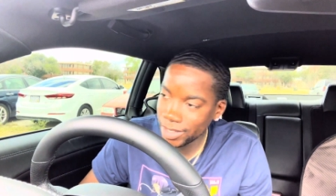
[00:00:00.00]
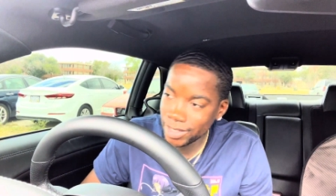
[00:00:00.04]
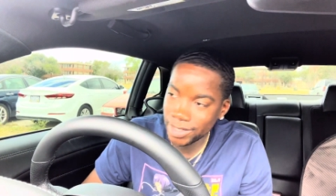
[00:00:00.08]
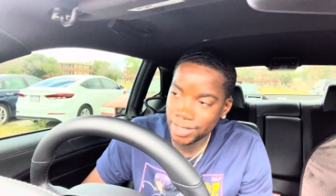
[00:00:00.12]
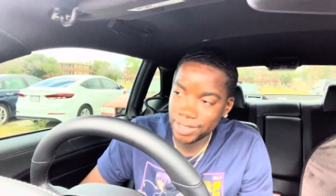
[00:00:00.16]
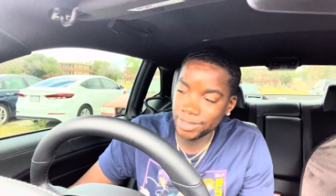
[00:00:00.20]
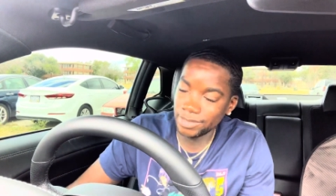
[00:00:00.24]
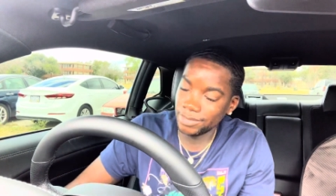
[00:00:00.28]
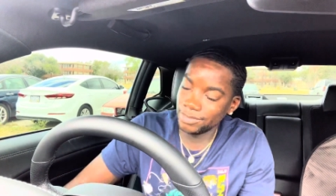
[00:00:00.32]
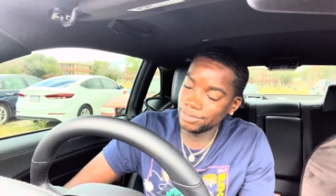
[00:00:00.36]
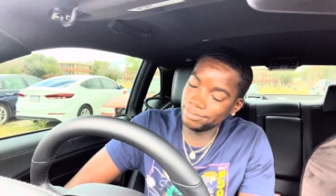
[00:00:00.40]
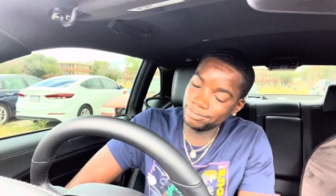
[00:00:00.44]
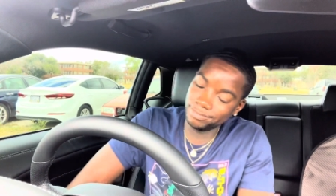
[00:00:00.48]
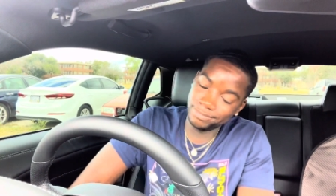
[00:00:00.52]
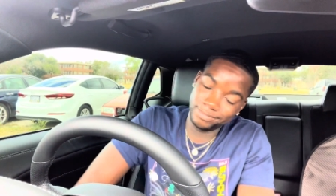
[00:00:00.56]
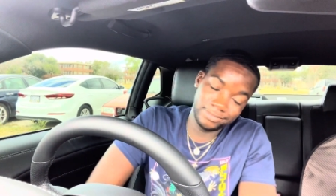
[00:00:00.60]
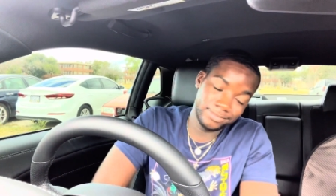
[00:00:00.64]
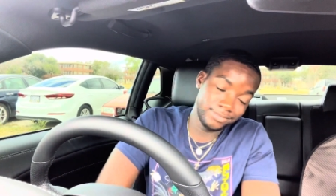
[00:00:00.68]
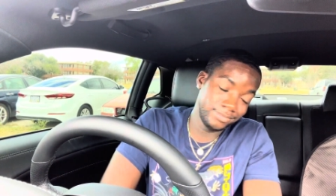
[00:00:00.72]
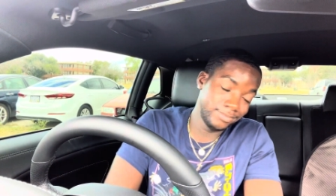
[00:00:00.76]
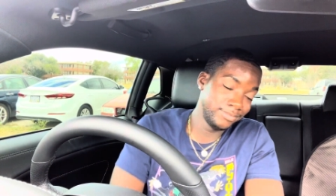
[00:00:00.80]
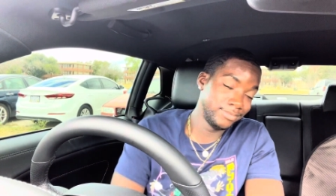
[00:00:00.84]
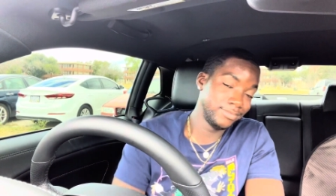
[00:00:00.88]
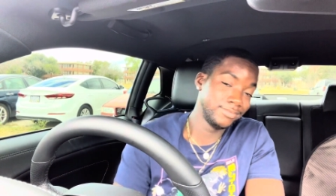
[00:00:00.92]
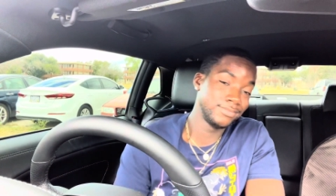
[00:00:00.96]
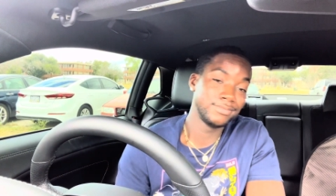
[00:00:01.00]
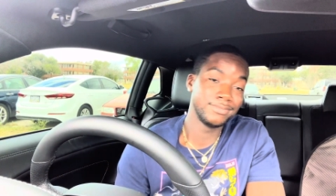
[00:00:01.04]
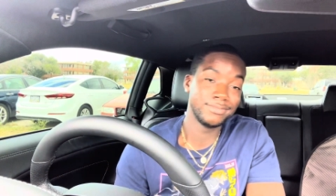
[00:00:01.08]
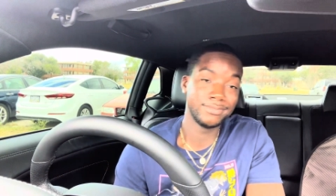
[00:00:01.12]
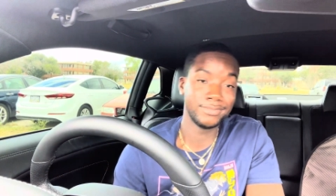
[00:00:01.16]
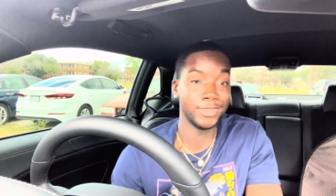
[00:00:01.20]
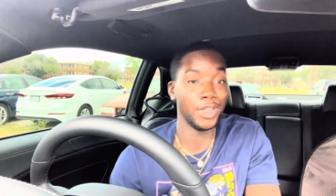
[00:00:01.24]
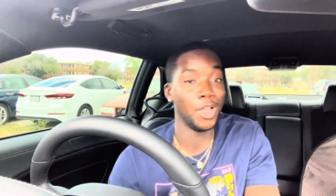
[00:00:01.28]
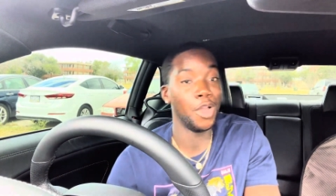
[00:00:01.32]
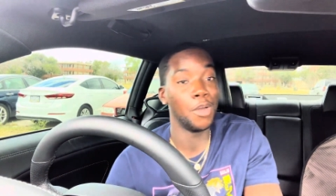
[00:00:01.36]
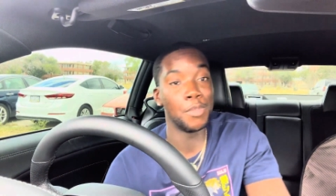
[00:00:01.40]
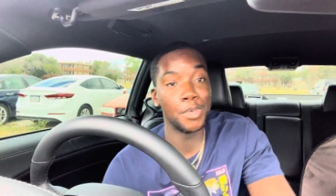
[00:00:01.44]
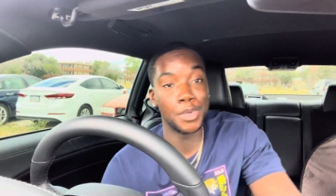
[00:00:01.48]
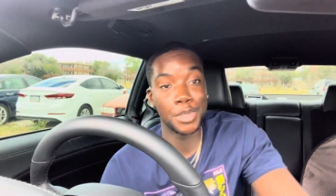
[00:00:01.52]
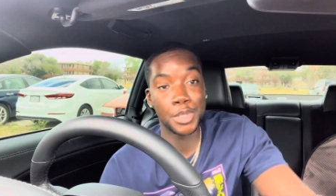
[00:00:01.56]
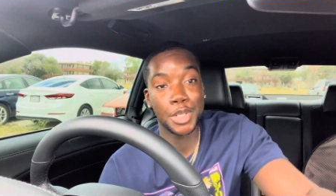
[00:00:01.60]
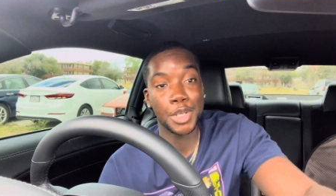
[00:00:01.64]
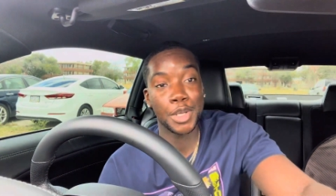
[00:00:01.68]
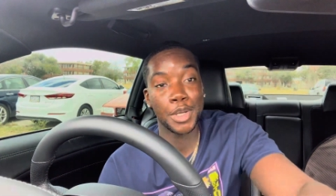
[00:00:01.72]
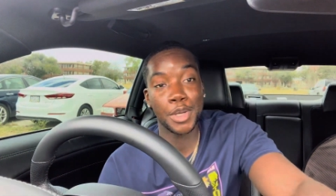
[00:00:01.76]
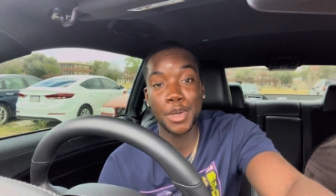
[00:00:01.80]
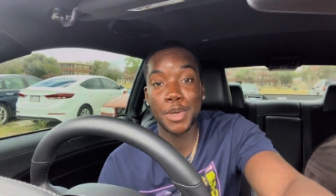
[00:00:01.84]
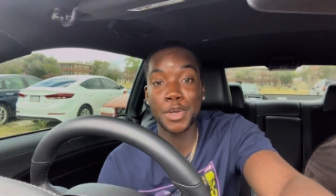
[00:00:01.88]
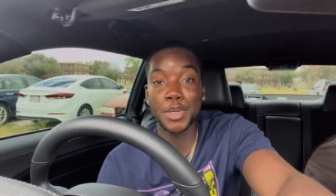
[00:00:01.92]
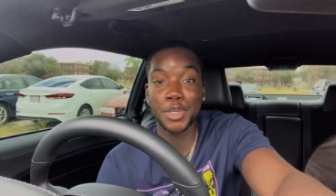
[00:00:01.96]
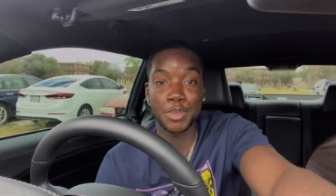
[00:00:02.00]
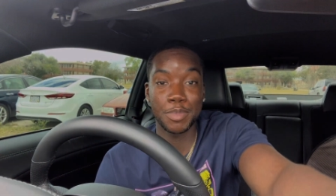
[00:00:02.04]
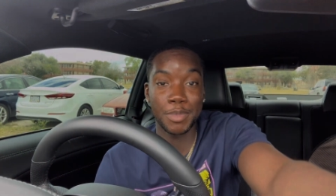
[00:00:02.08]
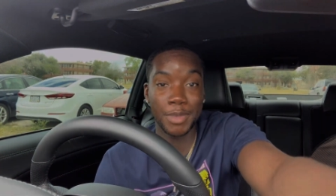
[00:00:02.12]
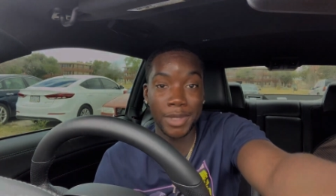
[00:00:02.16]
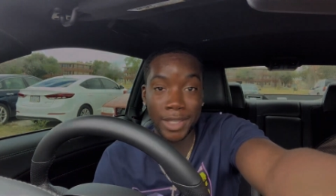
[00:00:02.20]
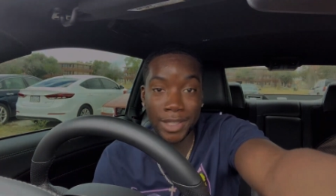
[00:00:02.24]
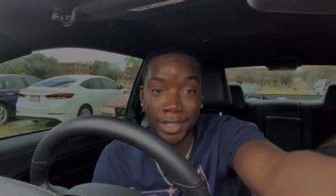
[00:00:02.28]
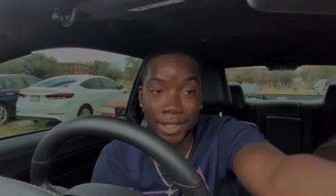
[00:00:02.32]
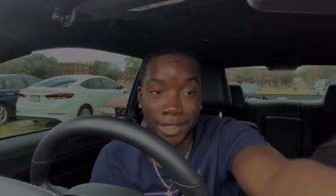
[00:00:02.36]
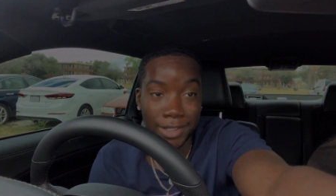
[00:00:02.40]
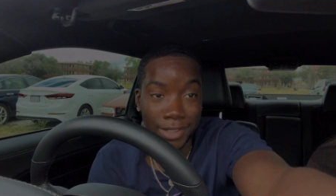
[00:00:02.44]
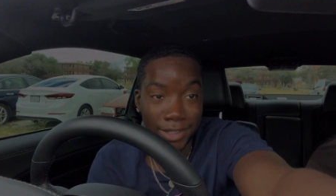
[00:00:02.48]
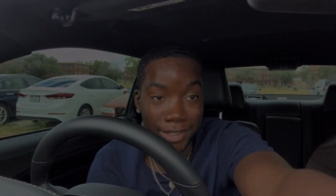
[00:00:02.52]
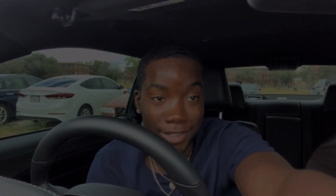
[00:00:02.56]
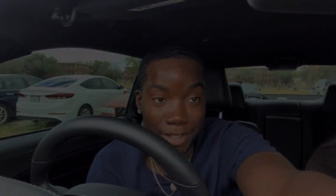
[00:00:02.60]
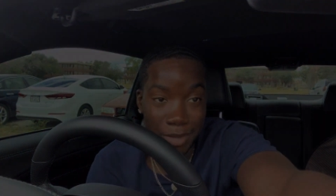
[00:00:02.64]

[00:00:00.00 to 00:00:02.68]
That's almost cursed, man.